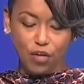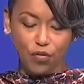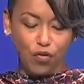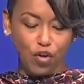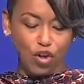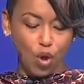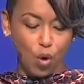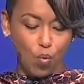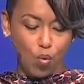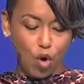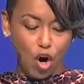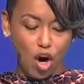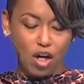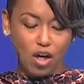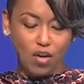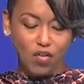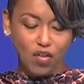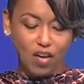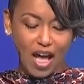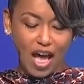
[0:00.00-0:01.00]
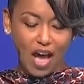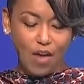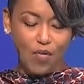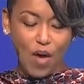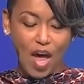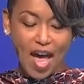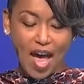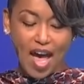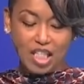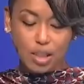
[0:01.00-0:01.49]
For the word of life
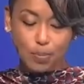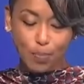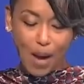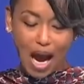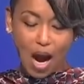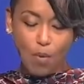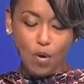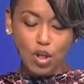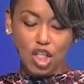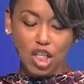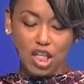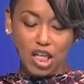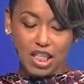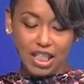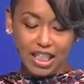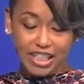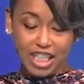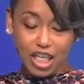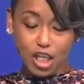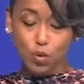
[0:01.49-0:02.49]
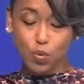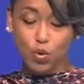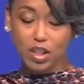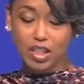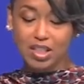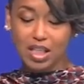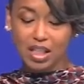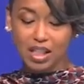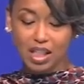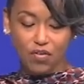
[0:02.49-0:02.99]
has power to continually
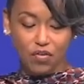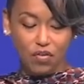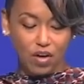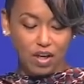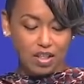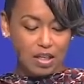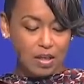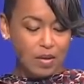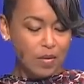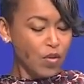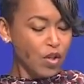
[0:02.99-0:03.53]
deliver us.